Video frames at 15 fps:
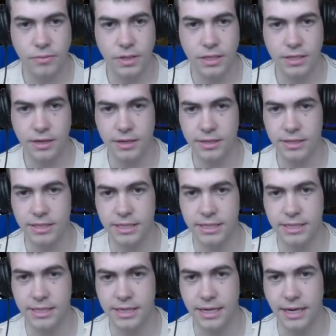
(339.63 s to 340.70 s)
This guy's just
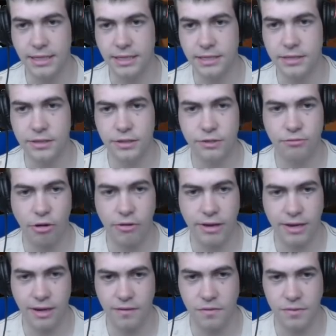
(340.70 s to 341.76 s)
disconnected. He's just thrown
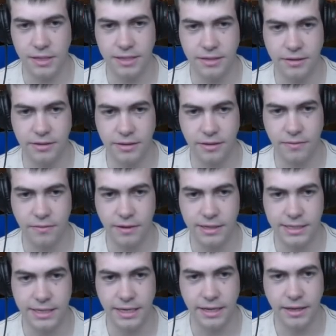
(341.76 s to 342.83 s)
his life away. It's very
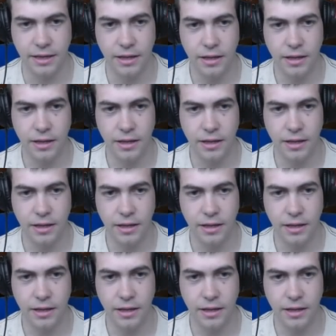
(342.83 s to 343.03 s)
silly.